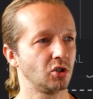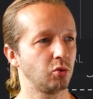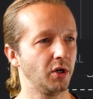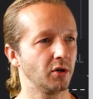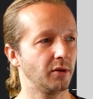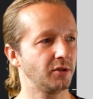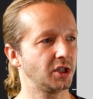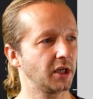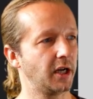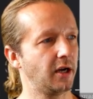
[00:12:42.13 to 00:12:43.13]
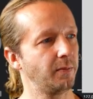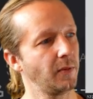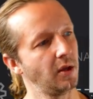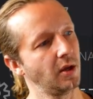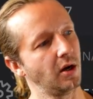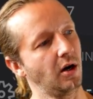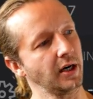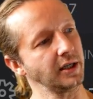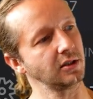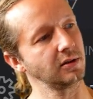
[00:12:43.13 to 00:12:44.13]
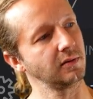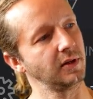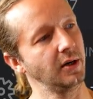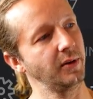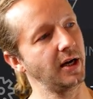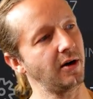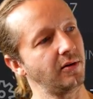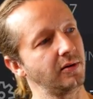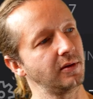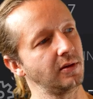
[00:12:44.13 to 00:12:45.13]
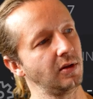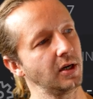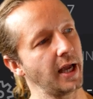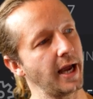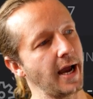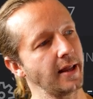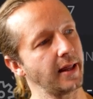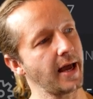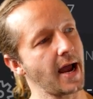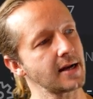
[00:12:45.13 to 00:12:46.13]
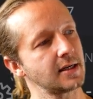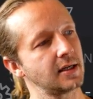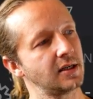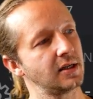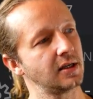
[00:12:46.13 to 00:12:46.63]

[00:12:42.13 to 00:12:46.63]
Twitter I was checking out. All right, there we go. Look at that.